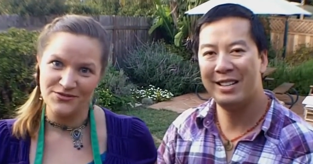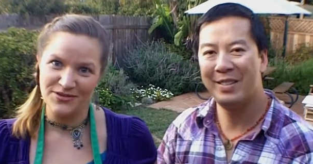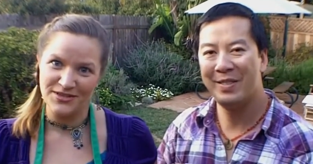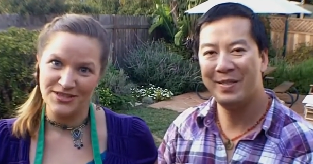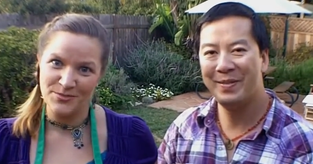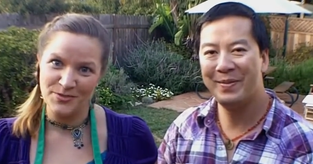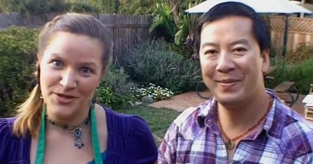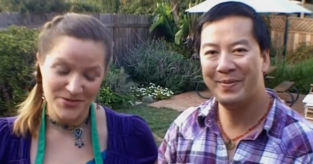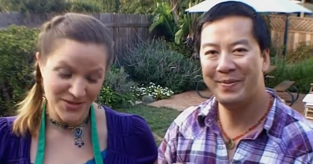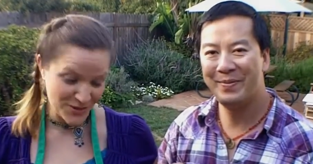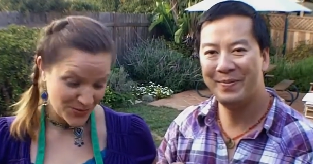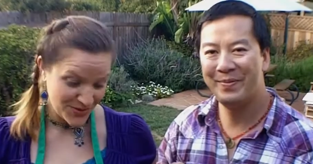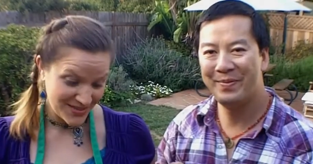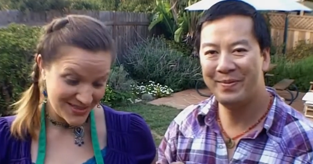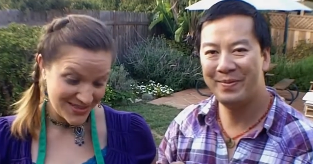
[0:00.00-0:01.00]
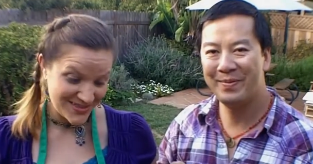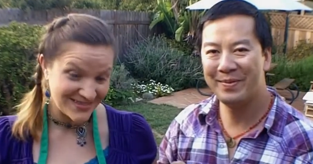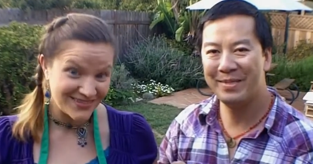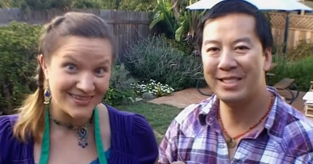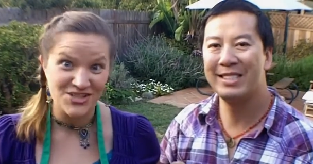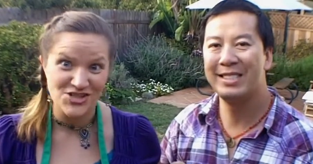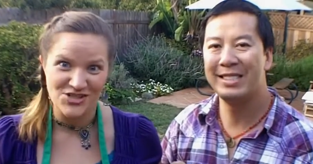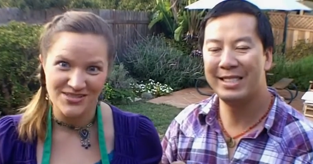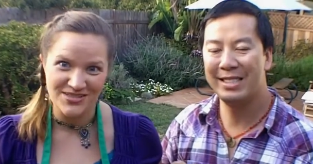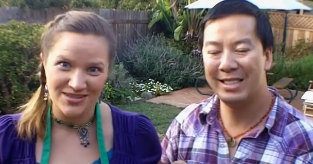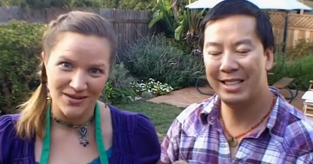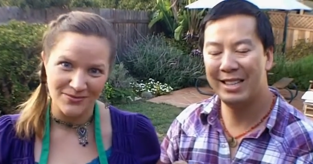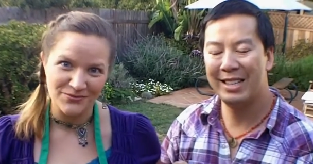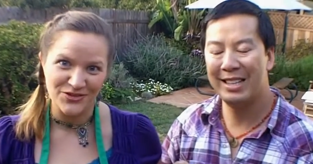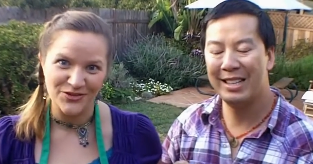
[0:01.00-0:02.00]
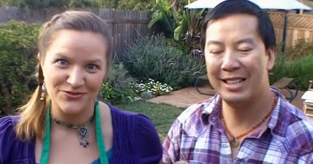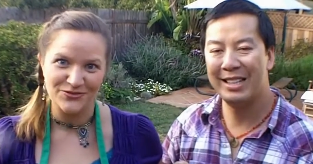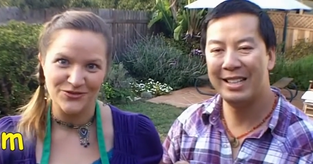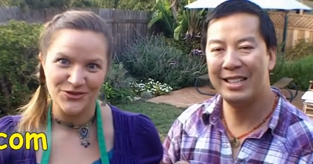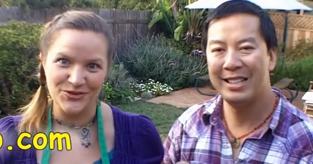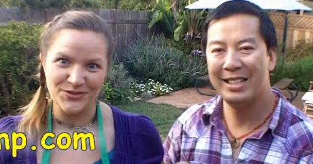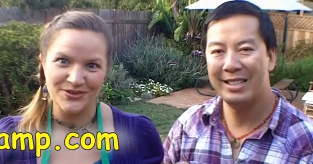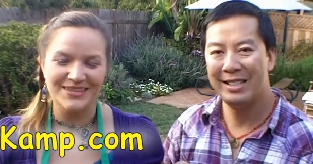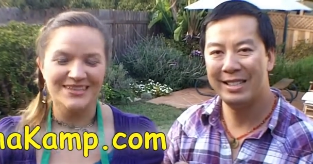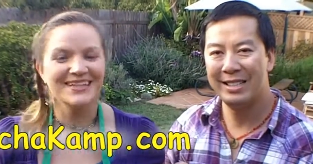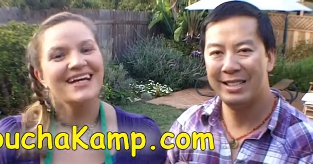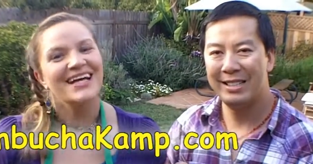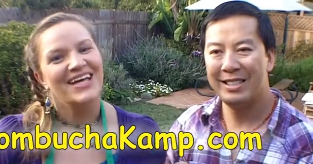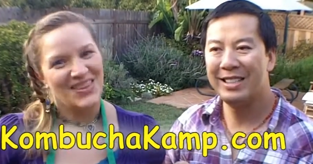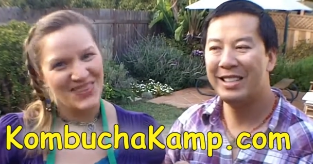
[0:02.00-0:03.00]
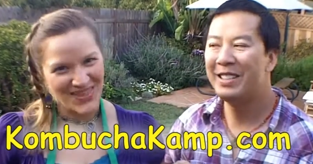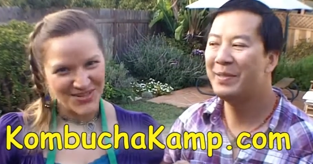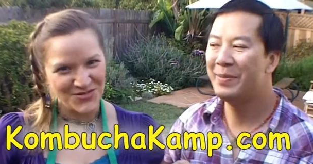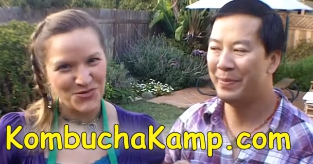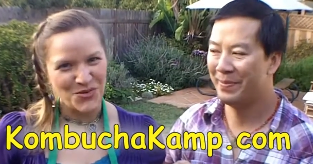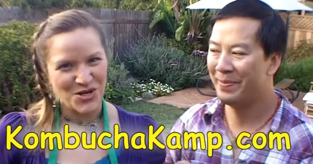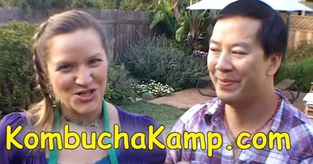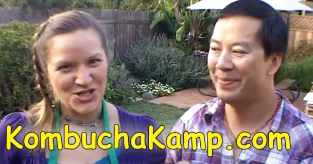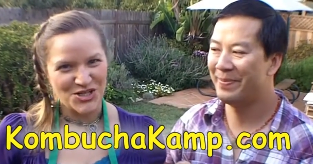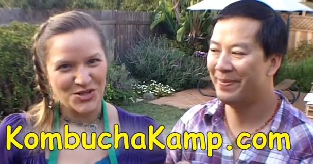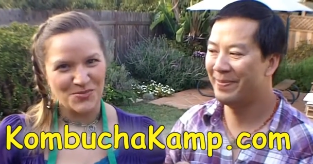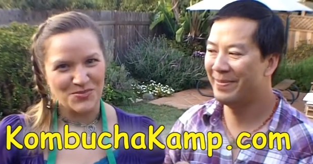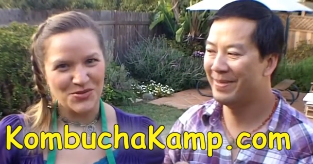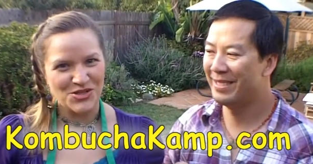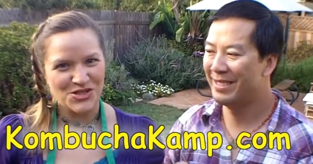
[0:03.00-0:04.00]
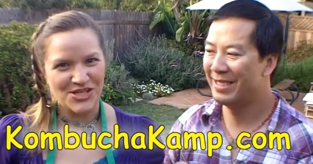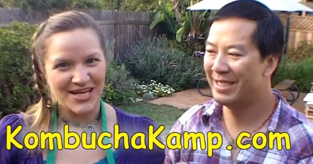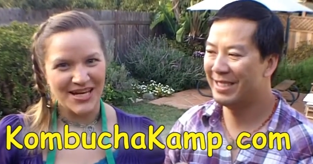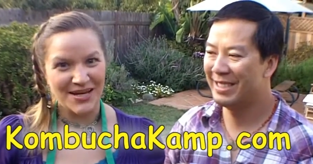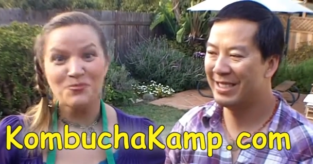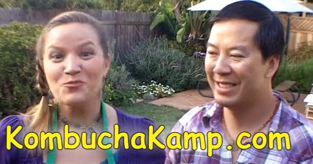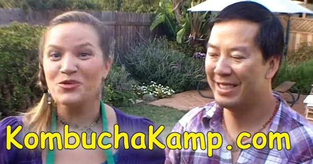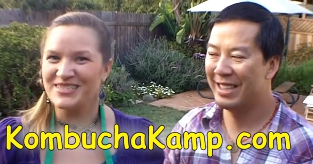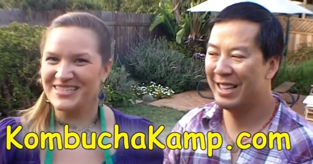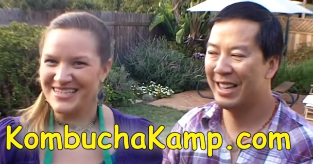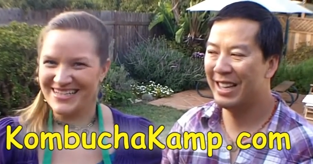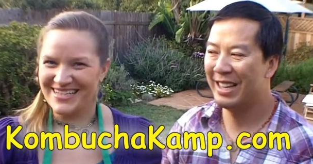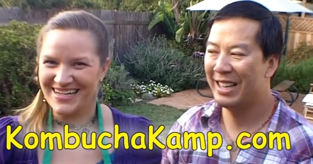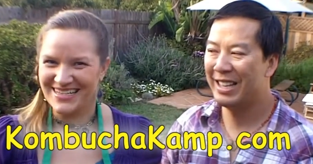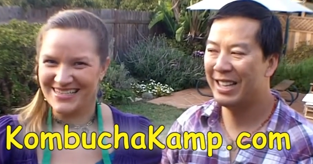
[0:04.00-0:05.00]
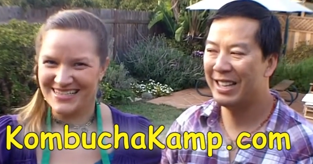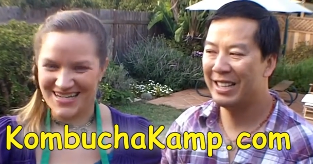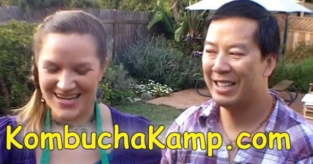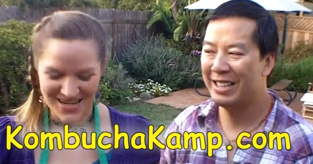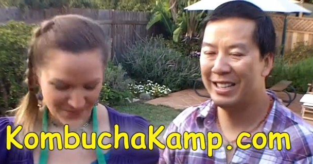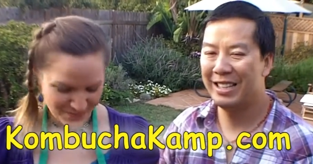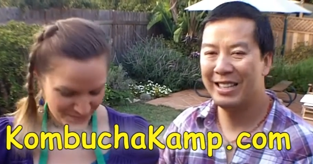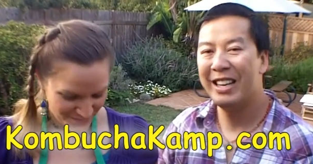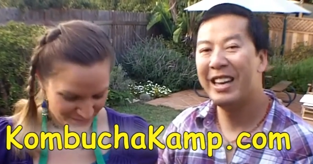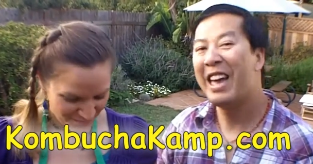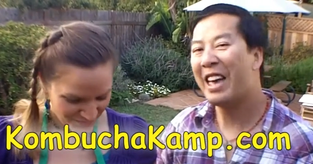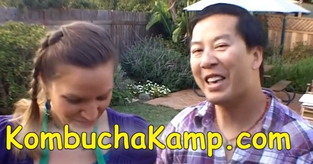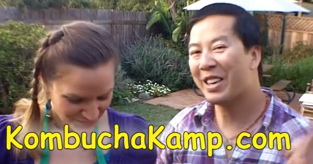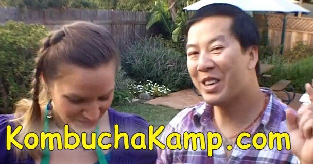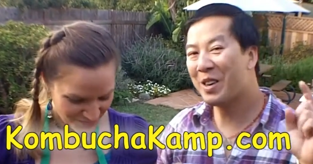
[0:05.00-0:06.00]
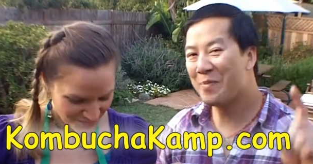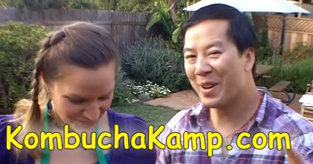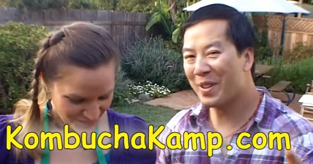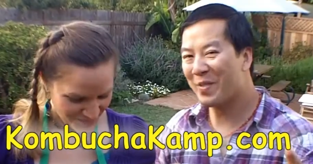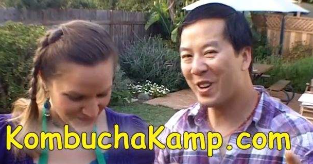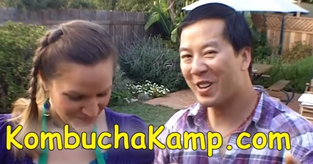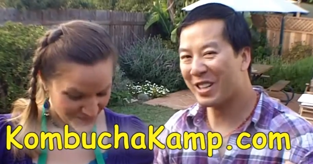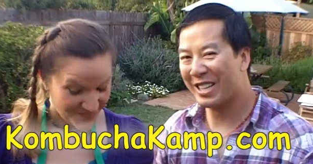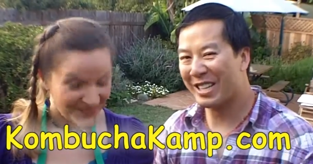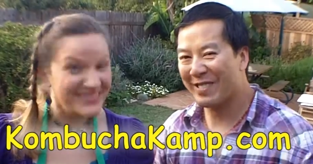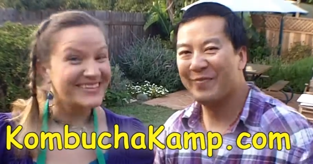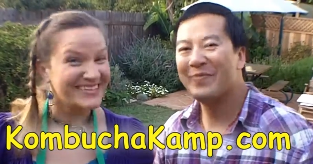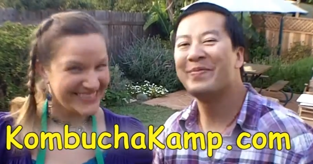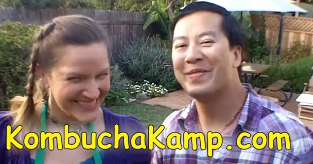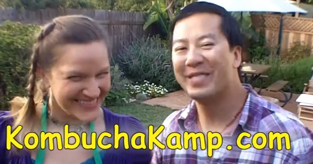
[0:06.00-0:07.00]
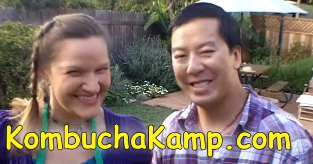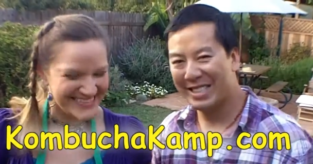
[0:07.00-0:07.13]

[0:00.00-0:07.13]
Speaker 1: different experiments with this delicious comfort food. Thanks for watching Kombucha Camp. We'll see you next time. And
Speaker 2: keep on rocking it.